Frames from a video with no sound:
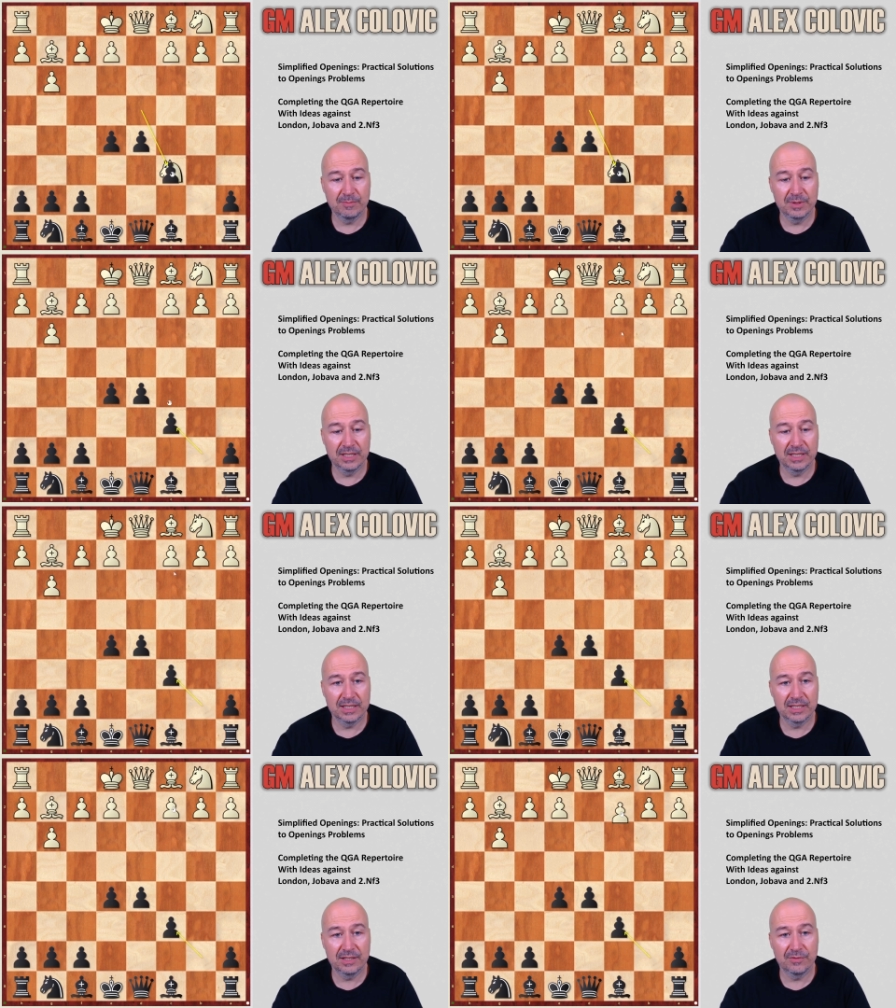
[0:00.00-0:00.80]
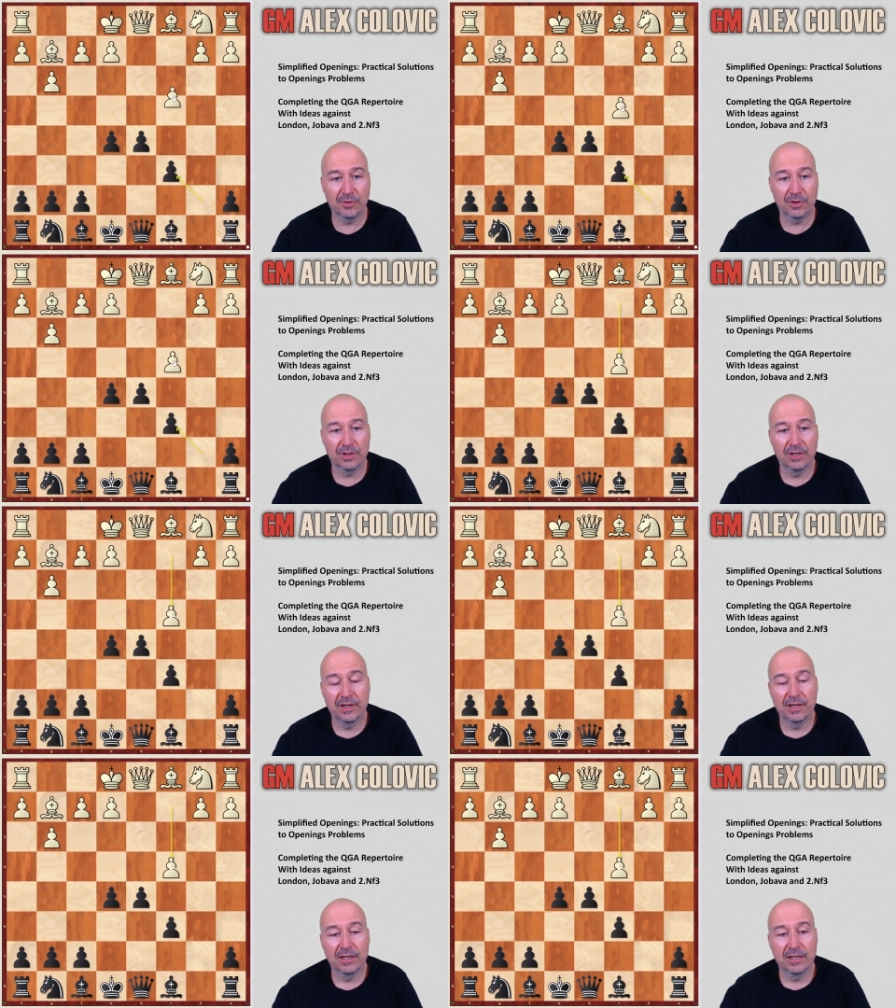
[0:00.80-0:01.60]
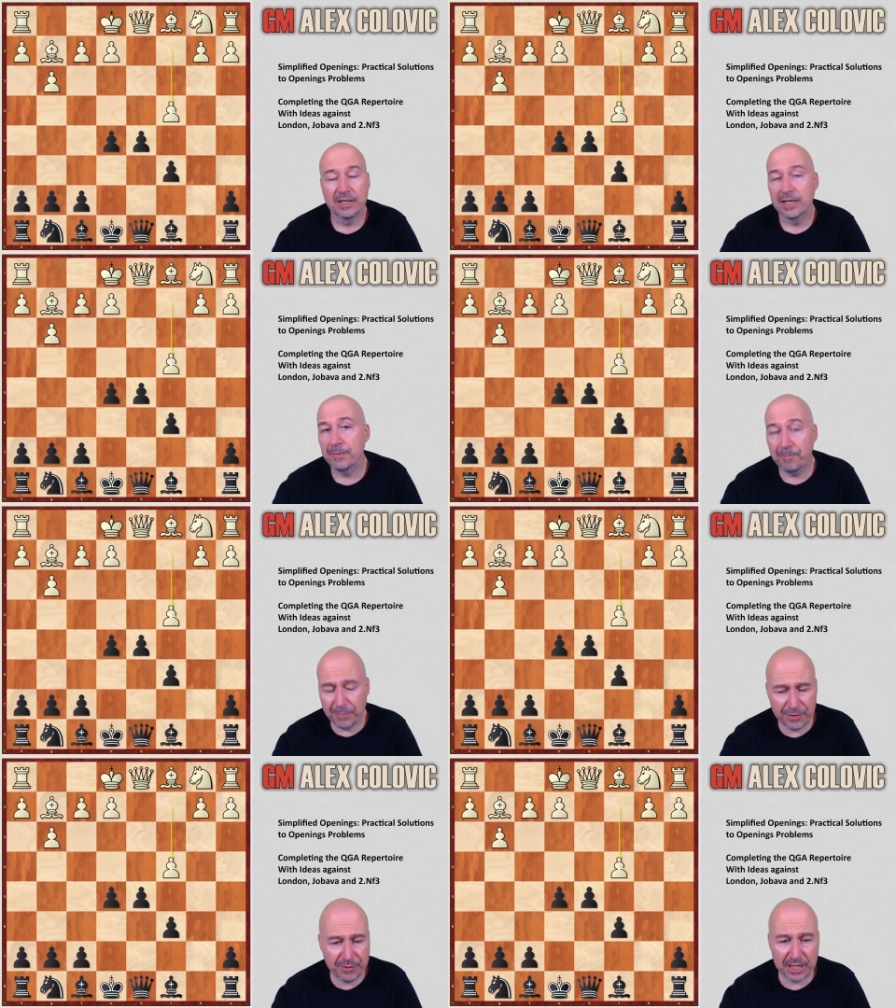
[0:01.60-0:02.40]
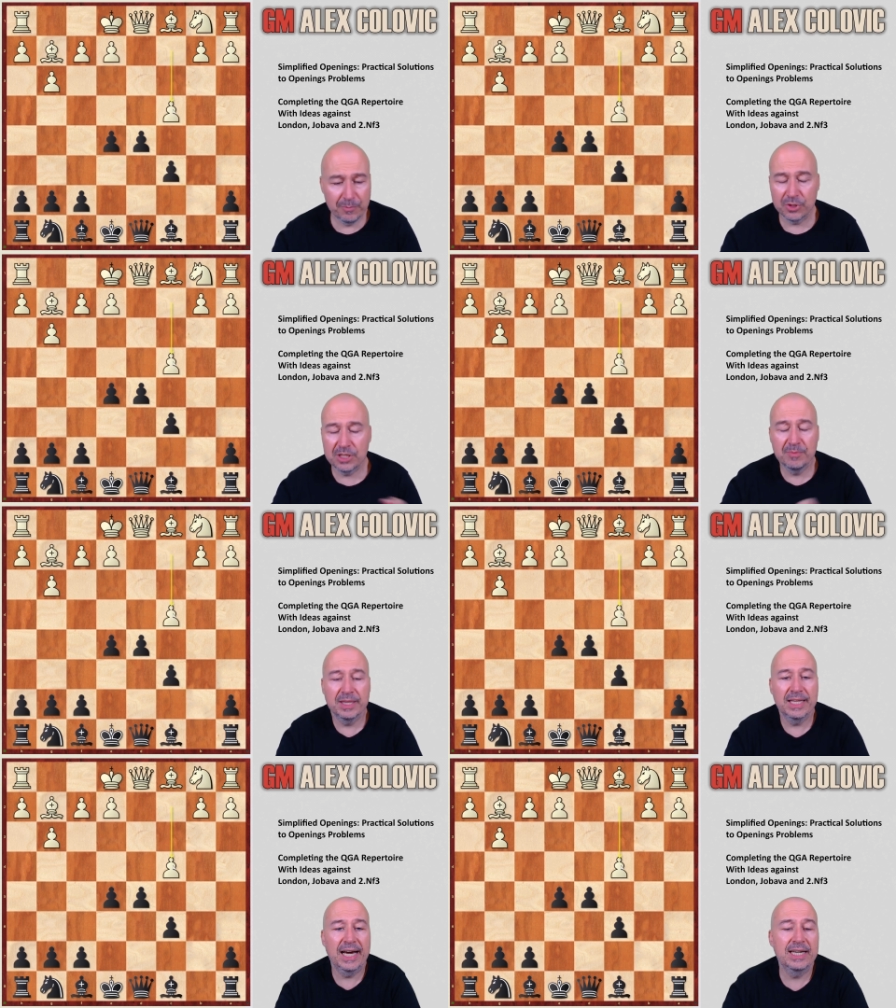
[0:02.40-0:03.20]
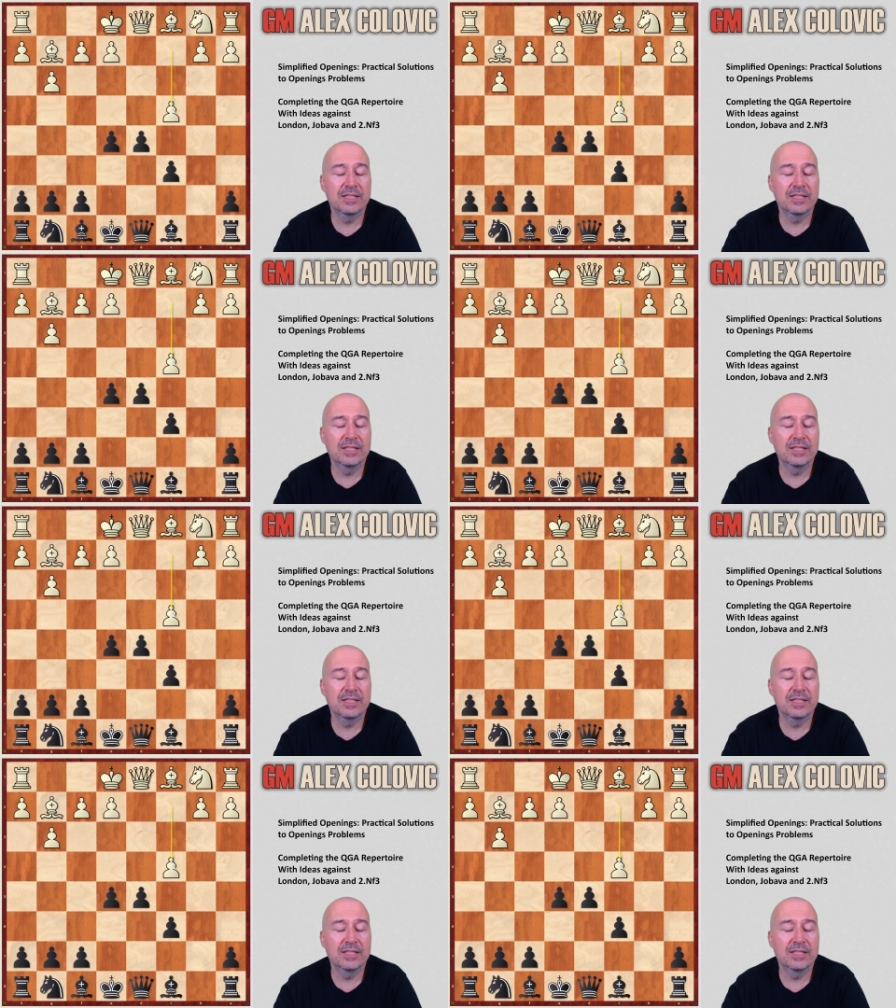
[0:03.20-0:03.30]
bc, and c4. A perfectly possible line.